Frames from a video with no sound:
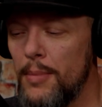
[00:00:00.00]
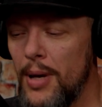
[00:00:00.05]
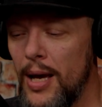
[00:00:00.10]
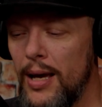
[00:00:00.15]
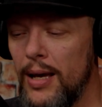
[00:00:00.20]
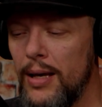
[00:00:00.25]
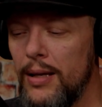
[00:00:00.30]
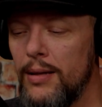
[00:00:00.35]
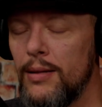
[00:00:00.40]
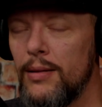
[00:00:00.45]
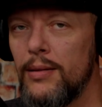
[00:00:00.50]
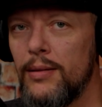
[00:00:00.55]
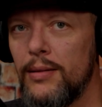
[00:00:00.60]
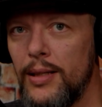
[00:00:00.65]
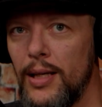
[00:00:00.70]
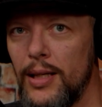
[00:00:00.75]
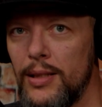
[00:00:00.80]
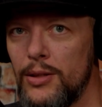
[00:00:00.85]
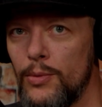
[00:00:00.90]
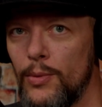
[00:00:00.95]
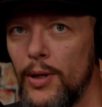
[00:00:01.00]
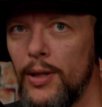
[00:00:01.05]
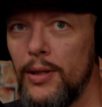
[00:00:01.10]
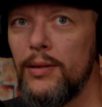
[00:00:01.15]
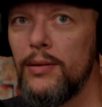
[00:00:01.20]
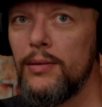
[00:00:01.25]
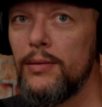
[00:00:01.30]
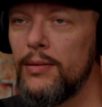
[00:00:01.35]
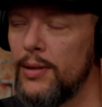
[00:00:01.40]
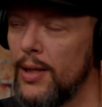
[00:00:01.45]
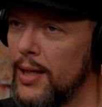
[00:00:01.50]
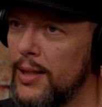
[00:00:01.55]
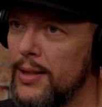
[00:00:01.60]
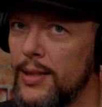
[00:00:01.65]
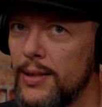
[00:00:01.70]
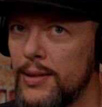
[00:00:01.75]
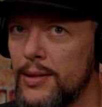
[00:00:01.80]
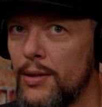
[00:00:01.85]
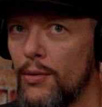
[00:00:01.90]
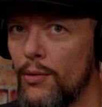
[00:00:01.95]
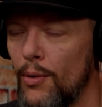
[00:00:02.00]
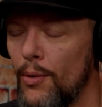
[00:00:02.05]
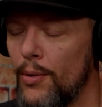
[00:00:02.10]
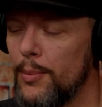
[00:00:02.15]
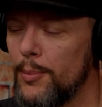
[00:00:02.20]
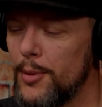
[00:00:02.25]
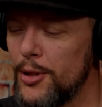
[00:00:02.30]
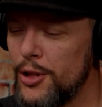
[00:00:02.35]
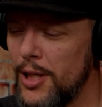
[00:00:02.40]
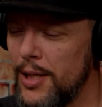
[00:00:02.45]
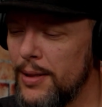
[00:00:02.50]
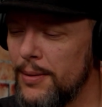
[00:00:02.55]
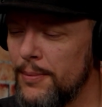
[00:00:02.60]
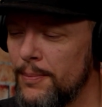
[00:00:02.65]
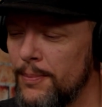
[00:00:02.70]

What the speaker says: made, guess what? A disc throwing machine.